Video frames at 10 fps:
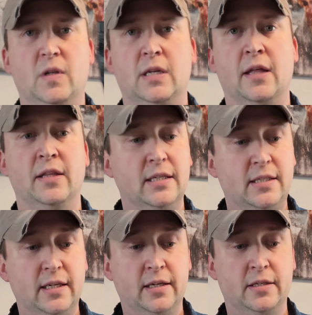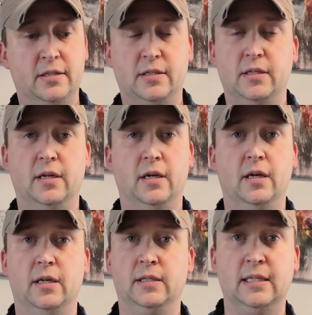Now this is
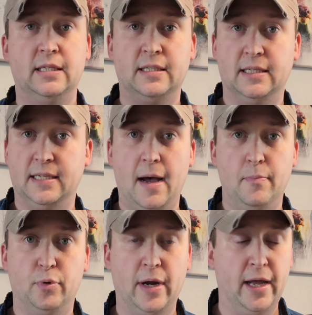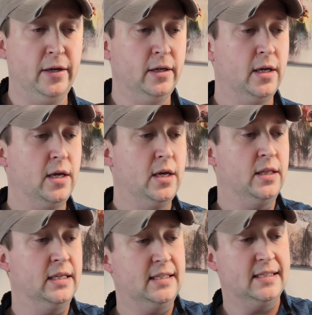a top brand.
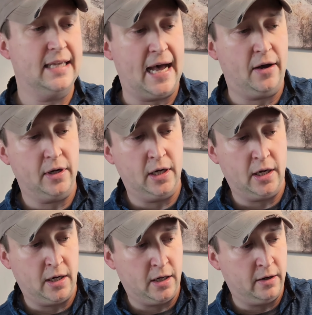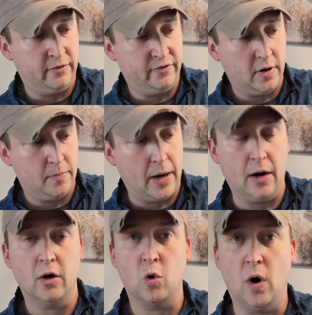This is out of
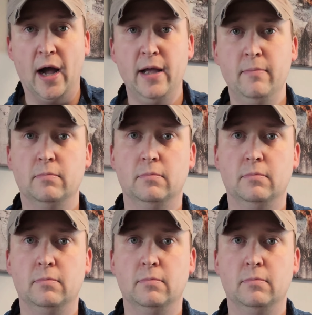Paraguay.